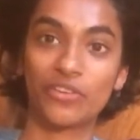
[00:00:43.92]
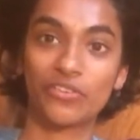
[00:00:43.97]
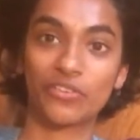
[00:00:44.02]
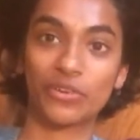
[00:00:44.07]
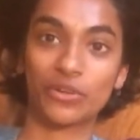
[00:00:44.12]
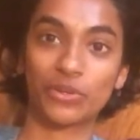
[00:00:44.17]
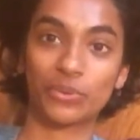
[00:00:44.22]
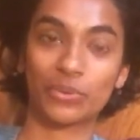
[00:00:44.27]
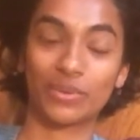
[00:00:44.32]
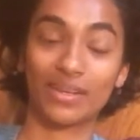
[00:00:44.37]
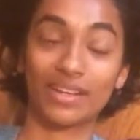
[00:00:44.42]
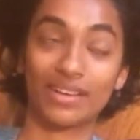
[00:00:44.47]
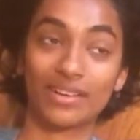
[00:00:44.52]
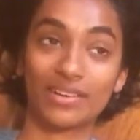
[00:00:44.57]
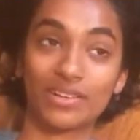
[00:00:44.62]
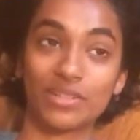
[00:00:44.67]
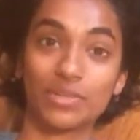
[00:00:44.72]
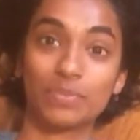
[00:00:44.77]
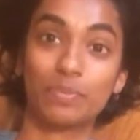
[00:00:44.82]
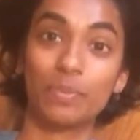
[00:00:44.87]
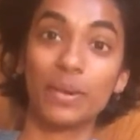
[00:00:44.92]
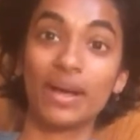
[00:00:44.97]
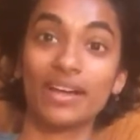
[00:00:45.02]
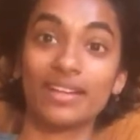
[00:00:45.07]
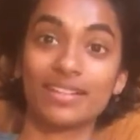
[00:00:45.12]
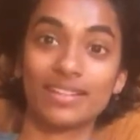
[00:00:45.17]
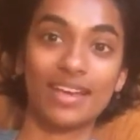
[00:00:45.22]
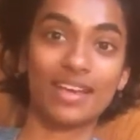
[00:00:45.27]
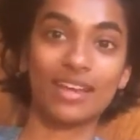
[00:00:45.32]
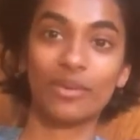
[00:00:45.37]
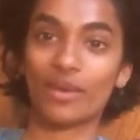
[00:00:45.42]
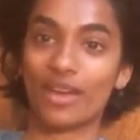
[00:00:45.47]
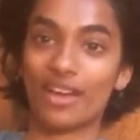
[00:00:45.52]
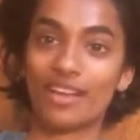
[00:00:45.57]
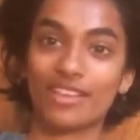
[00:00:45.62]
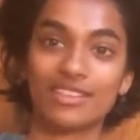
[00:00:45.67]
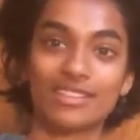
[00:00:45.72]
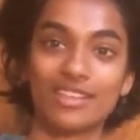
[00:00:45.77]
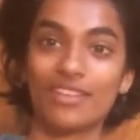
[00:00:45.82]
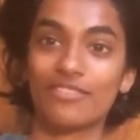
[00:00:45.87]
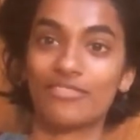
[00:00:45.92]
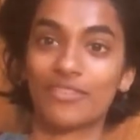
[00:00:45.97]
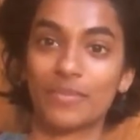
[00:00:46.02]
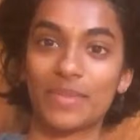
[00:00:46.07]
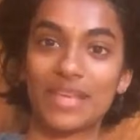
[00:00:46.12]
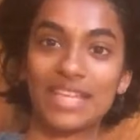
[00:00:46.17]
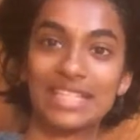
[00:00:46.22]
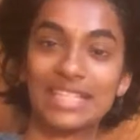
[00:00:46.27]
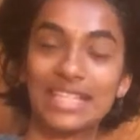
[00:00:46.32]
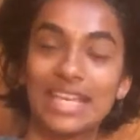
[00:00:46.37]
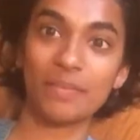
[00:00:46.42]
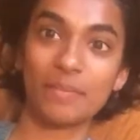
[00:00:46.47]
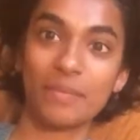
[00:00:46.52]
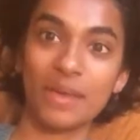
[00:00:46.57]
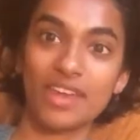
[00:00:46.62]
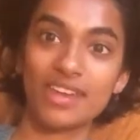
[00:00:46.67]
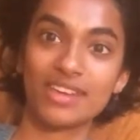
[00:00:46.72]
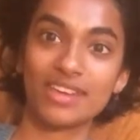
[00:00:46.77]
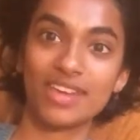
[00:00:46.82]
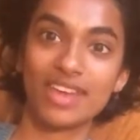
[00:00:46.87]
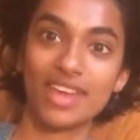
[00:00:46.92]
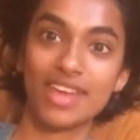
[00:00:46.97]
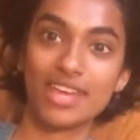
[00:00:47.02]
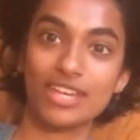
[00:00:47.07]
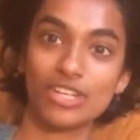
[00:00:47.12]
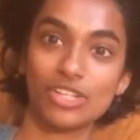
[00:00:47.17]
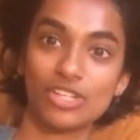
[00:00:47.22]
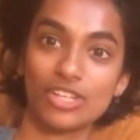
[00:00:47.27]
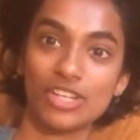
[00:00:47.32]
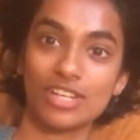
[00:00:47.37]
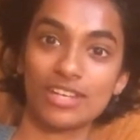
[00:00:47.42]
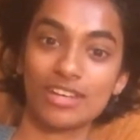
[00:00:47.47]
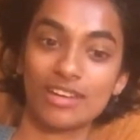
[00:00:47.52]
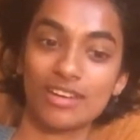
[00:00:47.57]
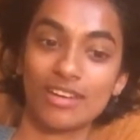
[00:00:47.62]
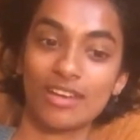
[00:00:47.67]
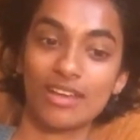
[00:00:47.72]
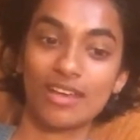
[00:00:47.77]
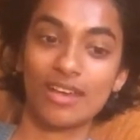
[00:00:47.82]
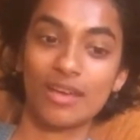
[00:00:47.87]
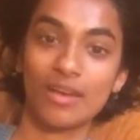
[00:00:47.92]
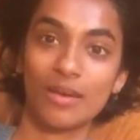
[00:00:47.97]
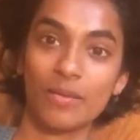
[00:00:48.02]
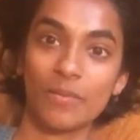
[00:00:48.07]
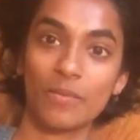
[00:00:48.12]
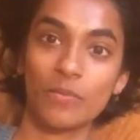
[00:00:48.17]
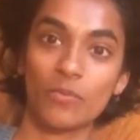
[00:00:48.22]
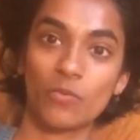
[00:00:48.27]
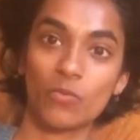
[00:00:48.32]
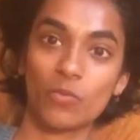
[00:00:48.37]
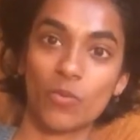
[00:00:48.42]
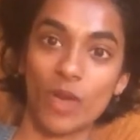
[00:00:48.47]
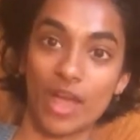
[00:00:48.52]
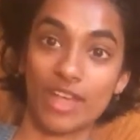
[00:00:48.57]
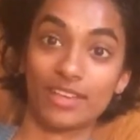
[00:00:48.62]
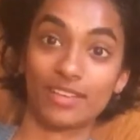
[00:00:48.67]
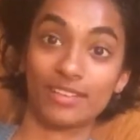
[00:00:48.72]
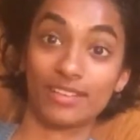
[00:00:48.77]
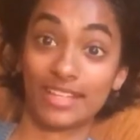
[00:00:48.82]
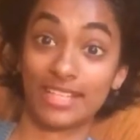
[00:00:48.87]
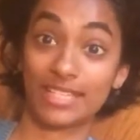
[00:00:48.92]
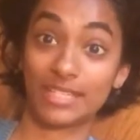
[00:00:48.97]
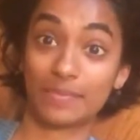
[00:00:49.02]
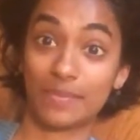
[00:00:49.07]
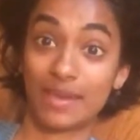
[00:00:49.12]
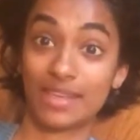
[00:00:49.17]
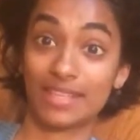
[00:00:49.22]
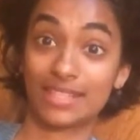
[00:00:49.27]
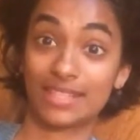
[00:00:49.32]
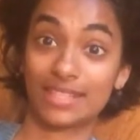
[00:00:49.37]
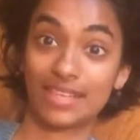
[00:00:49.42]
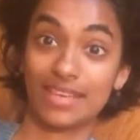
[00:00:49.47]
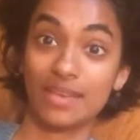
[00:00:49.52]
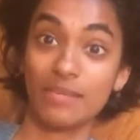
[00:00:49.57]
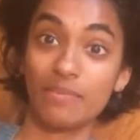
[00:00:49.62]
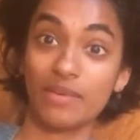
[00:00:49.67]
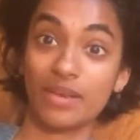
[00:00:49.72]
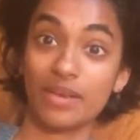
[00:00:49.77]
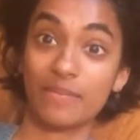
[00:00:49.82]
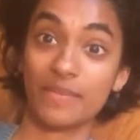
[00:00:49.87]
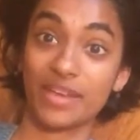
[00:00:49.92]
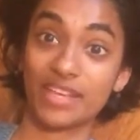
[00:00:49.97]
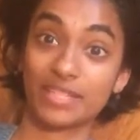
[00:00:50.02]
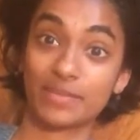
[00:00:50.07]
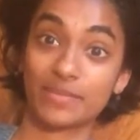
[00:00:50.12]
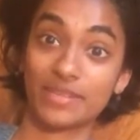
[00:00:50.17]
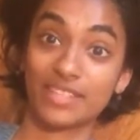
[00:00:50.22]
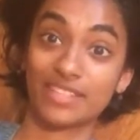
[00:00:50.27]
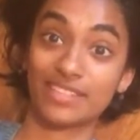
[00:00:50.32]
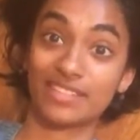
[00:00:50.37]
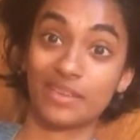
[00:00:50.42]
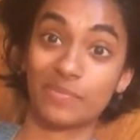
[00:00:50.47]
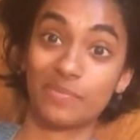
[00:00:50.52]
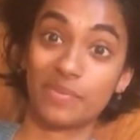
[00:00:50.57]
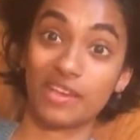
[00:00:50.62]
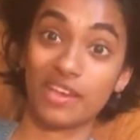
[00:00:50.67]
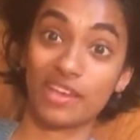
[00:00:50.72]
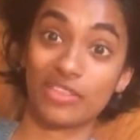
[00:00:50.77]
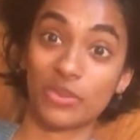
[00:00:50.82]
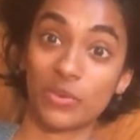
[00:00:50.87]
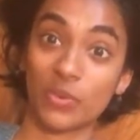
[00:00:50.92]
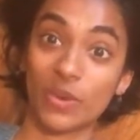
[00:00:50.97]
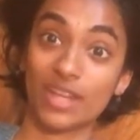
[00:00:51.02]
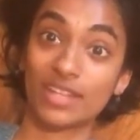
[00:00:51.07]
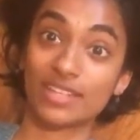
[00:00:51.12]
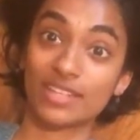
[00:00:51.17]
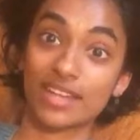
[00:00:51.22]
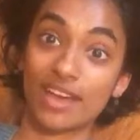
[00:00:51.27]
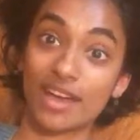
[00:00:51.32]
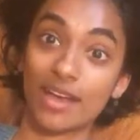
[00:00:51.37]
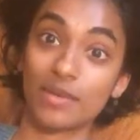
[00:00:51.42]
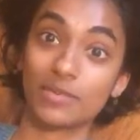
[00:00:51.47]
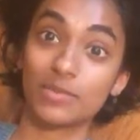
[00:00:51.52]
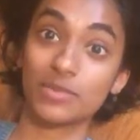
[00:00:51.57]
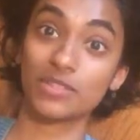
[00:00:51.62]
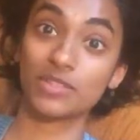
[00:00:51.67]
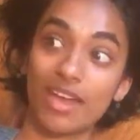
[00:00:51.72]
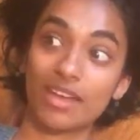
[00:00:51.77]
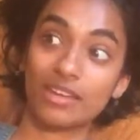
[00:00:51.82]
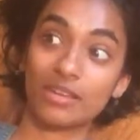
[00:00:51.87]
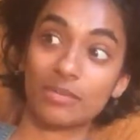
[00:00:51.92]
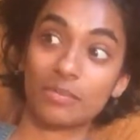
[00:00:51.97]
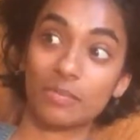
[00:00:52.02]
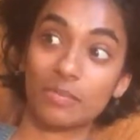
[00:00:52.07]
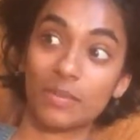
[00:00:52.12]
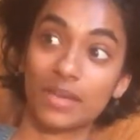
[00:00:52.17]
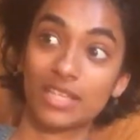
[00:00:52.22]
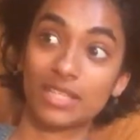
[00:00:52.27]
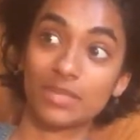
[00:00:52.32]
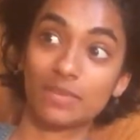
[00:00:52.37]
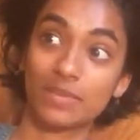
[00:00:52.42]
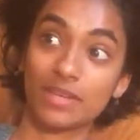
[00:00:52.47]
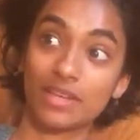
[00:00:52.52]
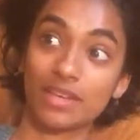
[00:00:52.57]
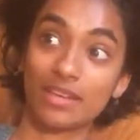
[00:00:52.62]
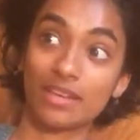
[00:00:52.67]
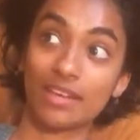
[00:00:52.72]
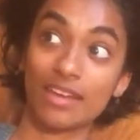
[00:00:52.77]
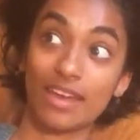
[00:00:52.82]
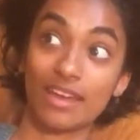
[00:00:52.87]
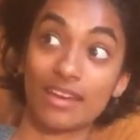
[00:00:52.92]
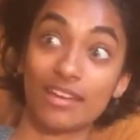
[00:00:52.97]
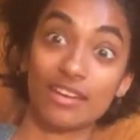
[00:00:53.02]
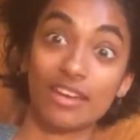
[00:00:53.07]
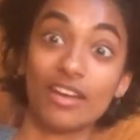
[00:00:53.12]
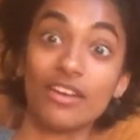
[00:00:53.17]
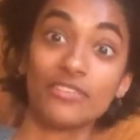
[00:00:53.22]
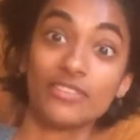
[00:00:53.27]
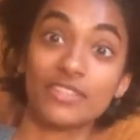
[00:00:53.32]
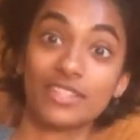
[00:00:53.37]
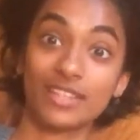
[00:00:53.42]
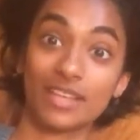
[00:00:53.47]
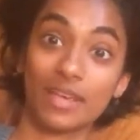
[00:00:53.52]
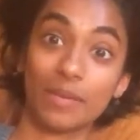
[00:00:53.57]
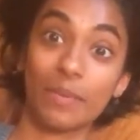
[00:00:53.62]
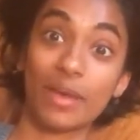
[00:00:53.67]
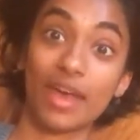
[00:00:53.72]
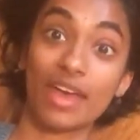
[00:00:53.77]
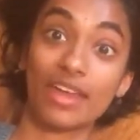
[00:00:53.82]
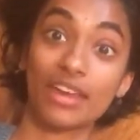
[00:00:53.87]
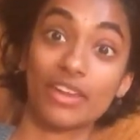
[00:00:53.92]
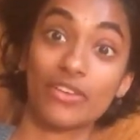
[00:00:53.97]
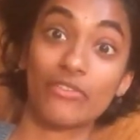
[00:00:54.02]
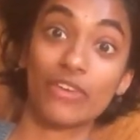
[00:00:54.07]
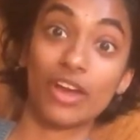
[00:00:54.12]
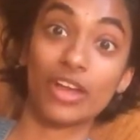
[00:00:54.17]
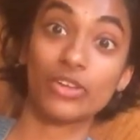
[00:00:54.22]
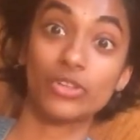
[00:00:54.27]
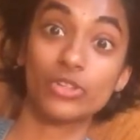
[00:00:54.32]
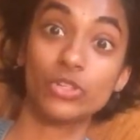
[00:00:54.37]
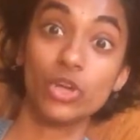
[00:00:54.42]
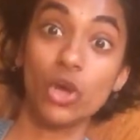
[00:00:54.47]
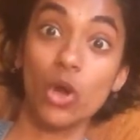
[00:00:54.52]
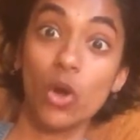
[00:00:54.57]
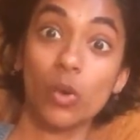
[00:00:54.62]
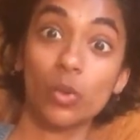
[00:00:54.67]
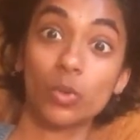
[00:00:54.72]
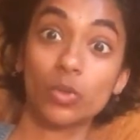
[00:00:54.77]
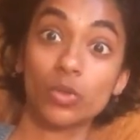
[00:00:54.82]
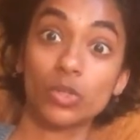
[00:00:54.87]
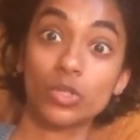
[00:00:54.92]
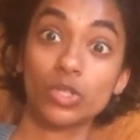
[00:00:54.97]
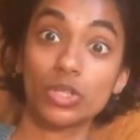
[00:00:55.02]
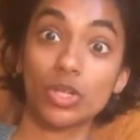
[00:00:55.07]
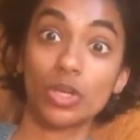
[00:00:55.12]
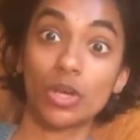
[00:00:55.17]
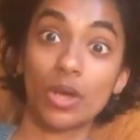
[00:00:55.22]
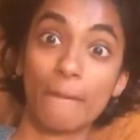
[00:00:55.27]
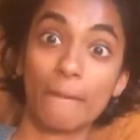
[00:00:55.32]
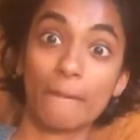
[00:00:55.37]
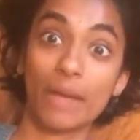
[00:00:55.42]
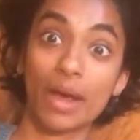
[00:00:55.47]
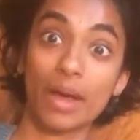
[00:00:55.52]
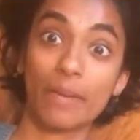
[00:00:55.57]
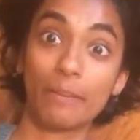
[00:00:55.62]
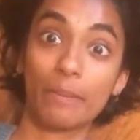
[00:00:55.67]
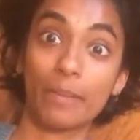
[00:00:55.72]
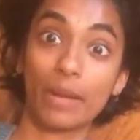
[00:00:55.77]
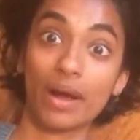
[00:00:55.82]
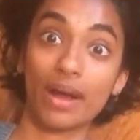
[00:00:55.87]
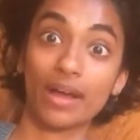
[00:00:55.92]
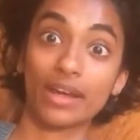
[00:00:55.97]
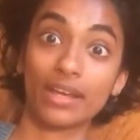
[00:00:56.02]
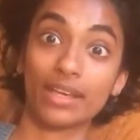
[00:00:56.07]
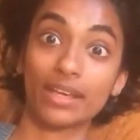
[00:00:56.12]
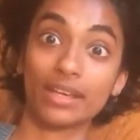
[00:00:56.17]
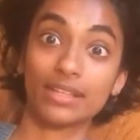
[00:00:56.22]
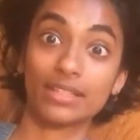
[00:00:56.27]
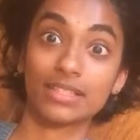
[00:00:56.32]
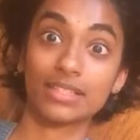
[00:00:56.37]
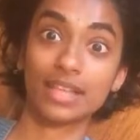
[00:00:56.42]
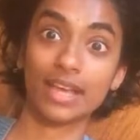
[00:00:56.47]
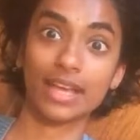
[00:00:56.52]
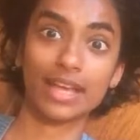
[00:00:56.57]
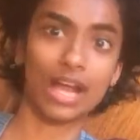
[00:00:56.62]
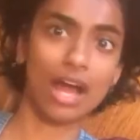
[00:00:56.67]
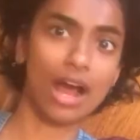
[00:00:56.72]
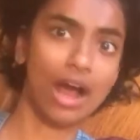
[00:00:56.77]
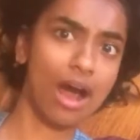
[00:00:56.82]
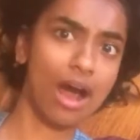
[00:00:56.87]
for 3 years. But anyway, aside from this, the medication regulates my sleep. It makes me sleepy at the right times, and it makes me get enough sleep. And if I don't, my body is like,